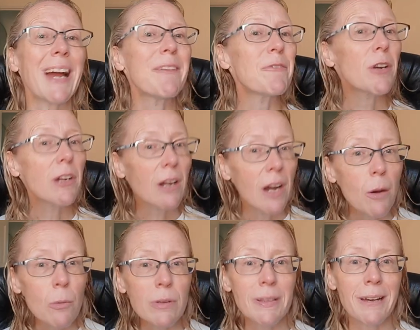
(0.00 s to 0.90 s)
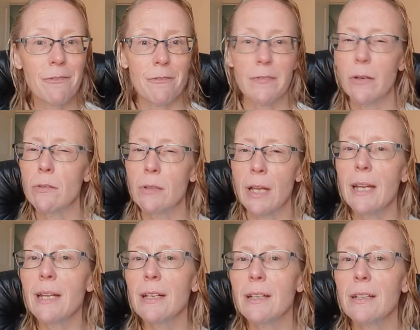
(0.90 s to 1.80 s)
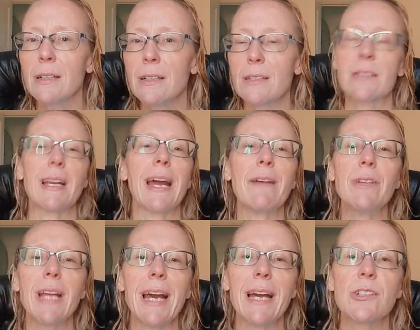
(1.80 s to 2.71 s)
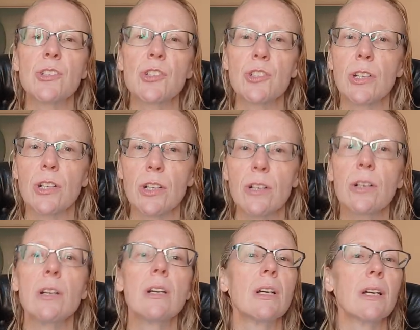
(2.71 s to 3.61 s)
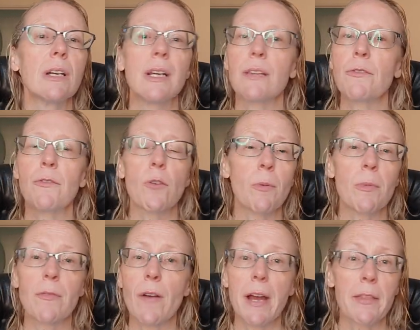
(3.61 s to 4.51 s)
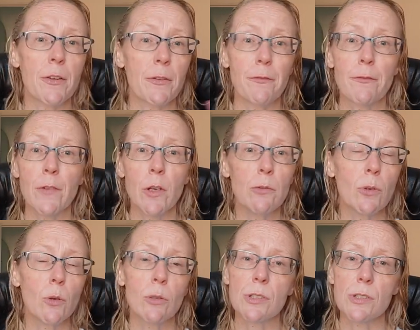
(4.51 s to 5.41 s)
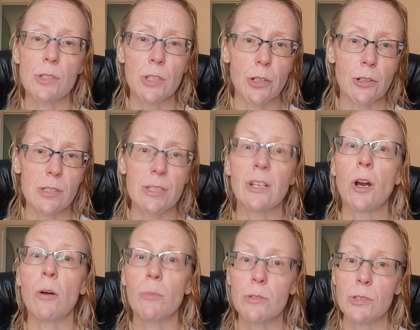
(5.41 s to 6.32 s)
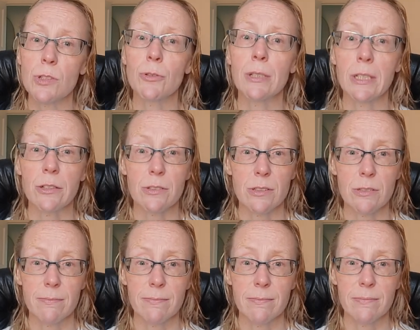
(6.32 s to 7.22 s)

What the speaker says: I forgot what that felt like, because I haven't had sugar in the form of either fruit or desserts in almost 2 years.